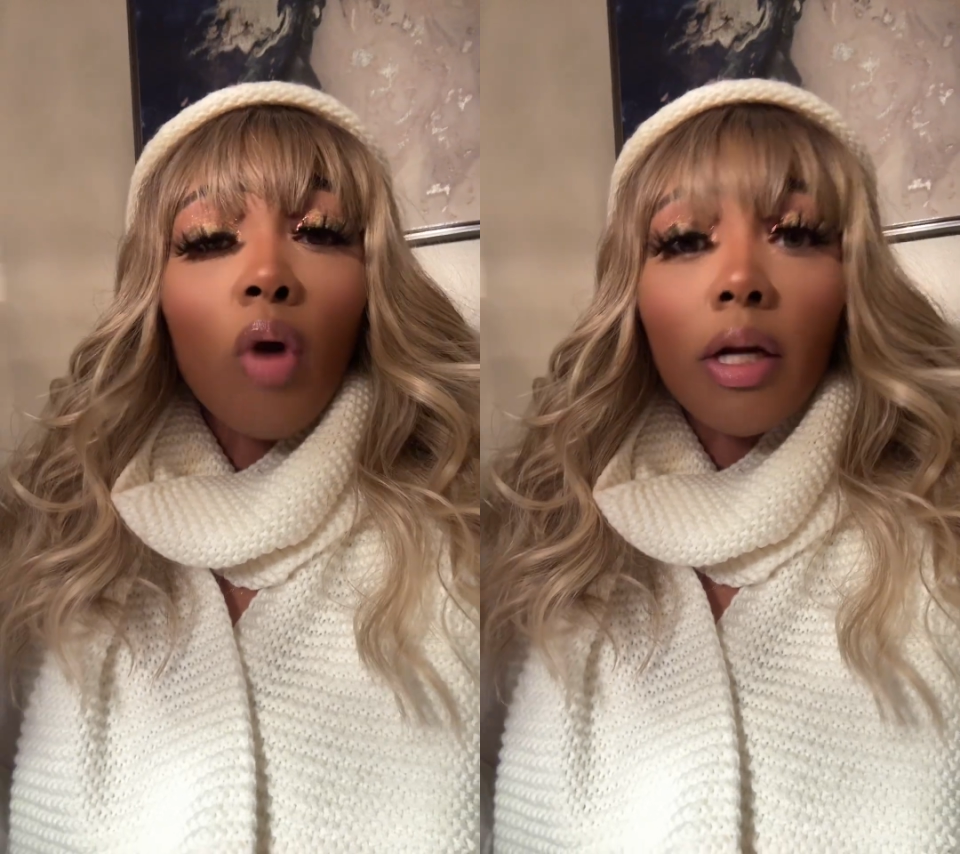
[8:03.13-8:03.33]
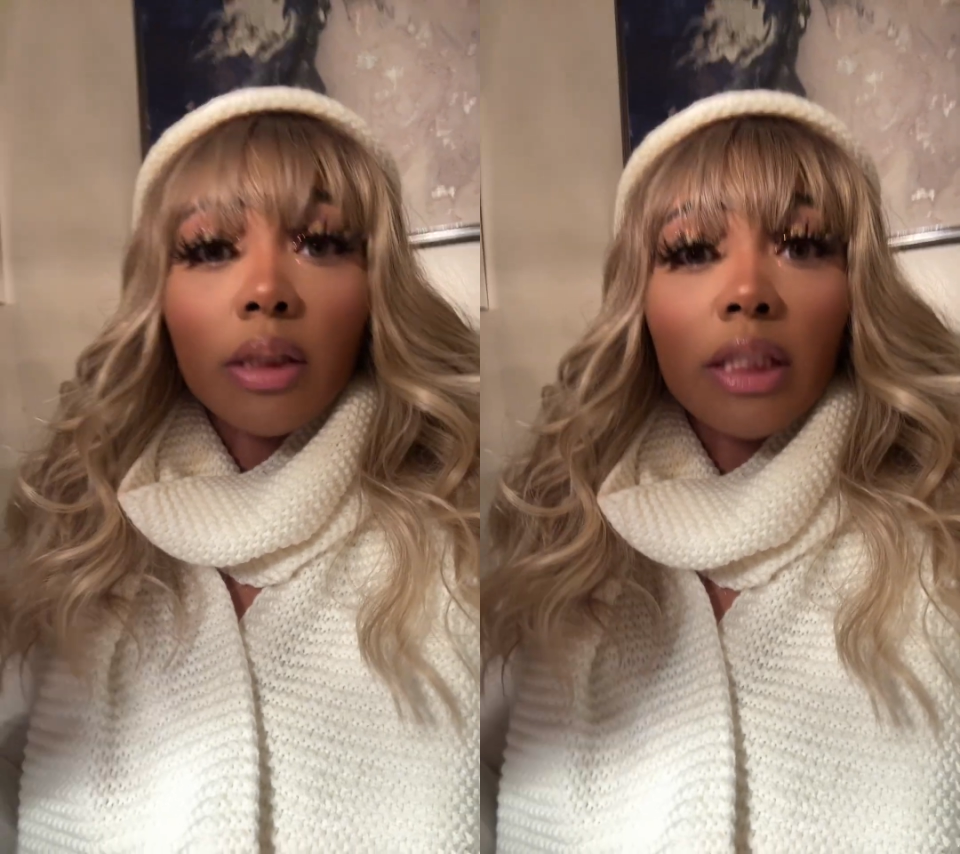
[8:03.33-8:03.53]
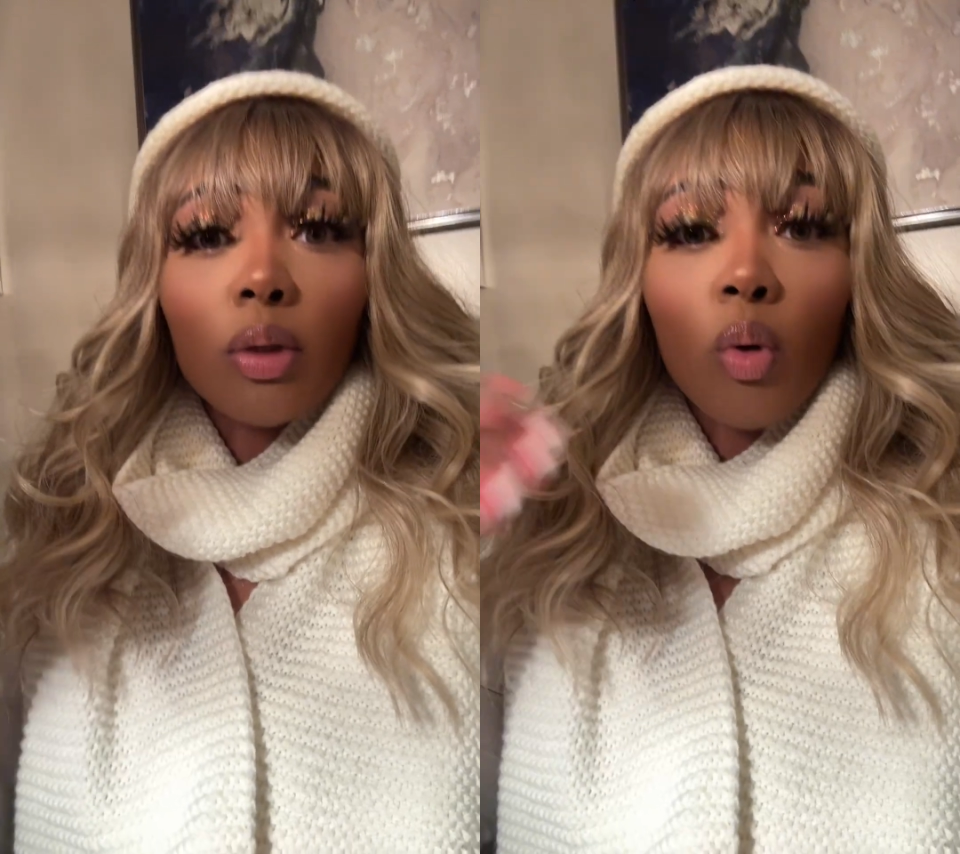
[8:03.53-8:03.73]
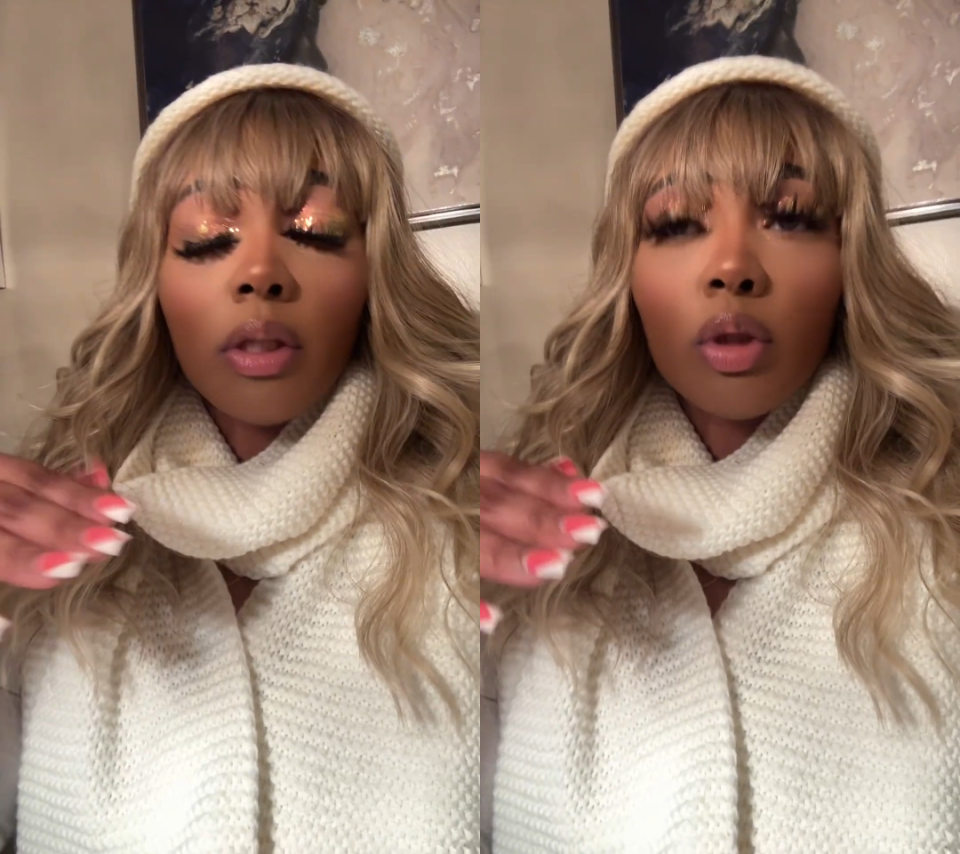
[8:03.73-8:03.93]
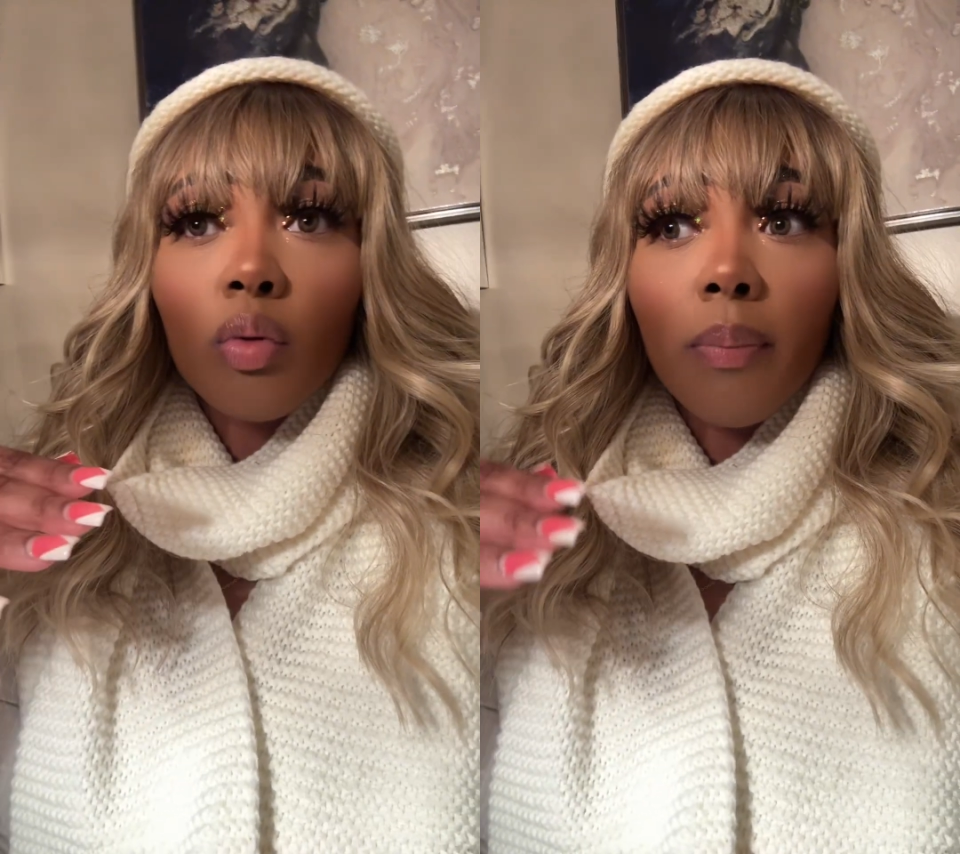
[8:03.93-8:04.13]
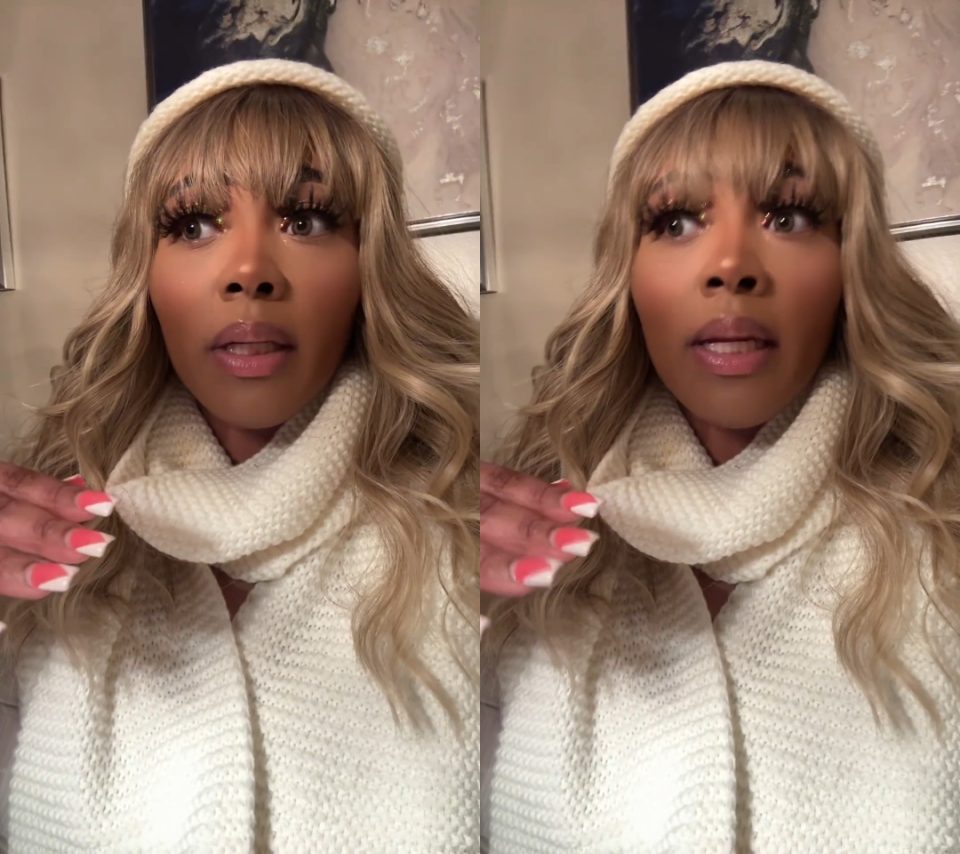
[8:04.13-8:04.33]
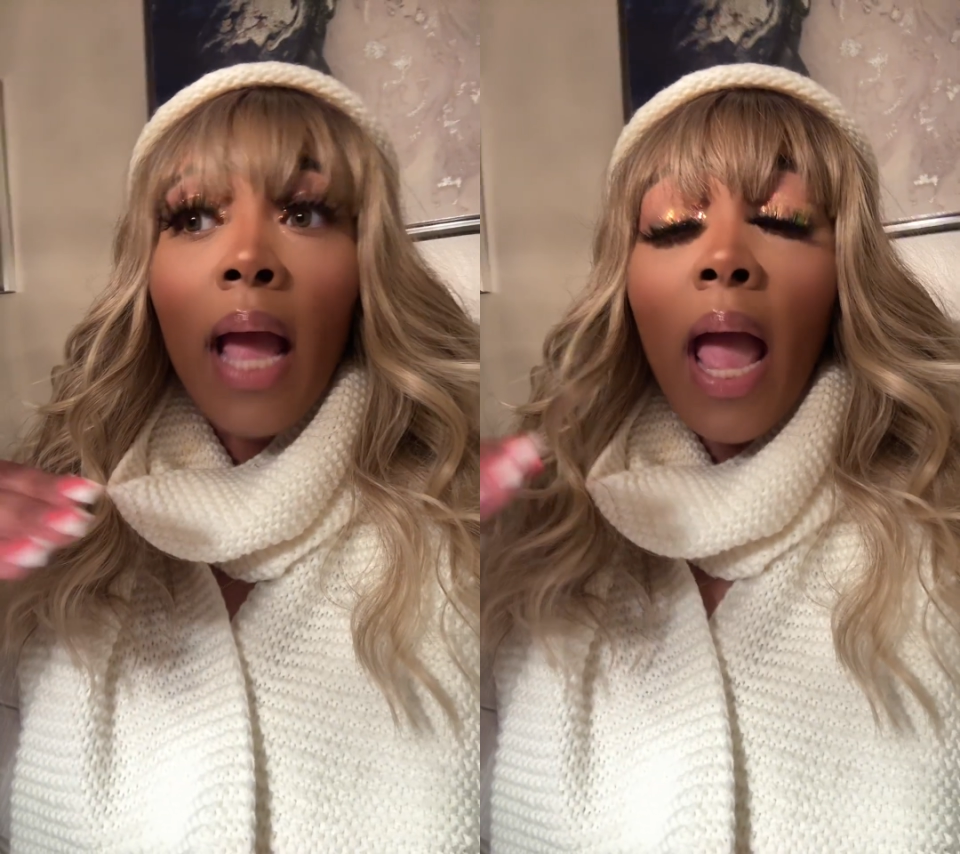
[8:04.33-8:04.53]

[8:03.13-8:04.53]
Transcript: are just going to be